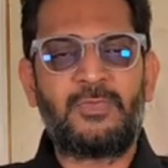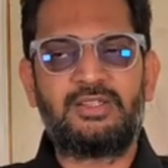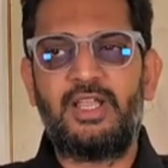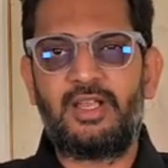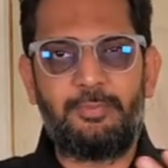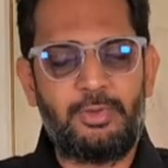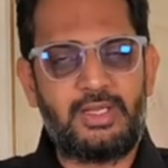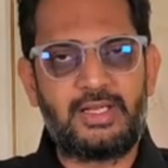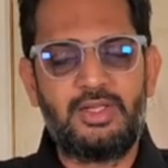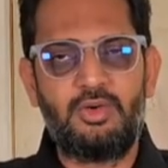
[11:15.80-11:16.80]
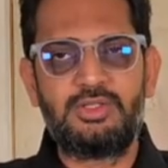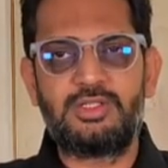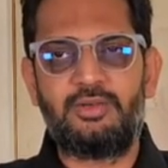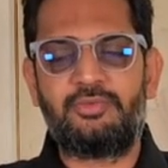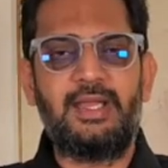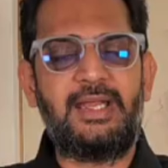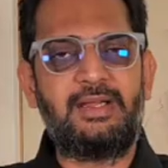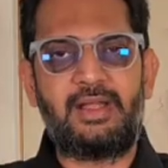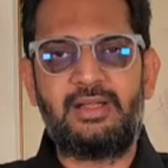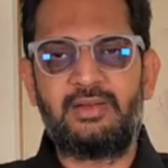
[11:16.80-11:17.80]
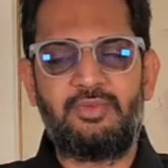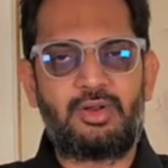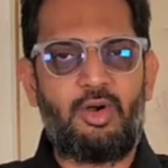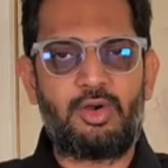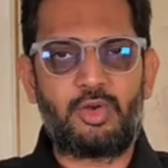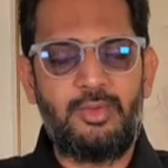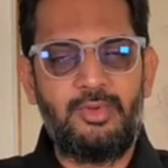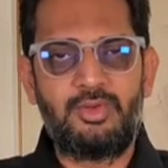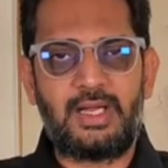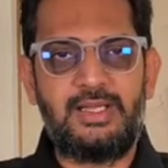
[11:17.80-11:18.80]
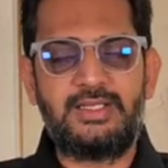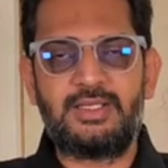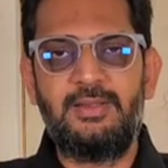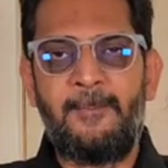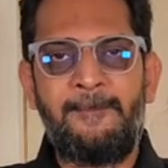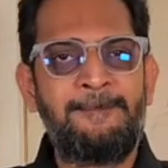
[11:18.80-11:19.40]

therapeutic dose of getting treated for an autoimmune condition,